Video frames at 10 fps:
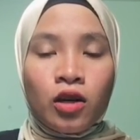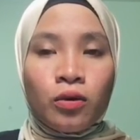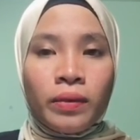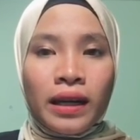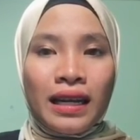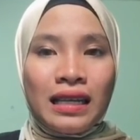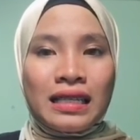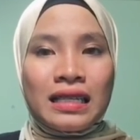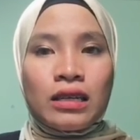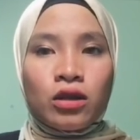Luminance
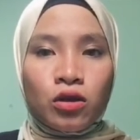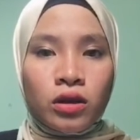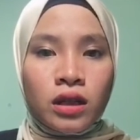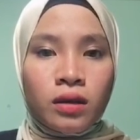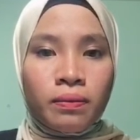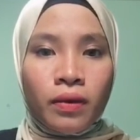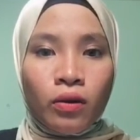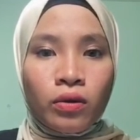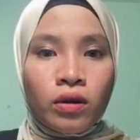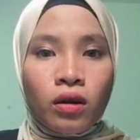is the total
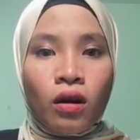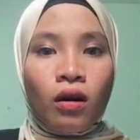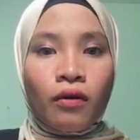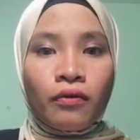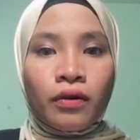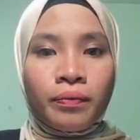power of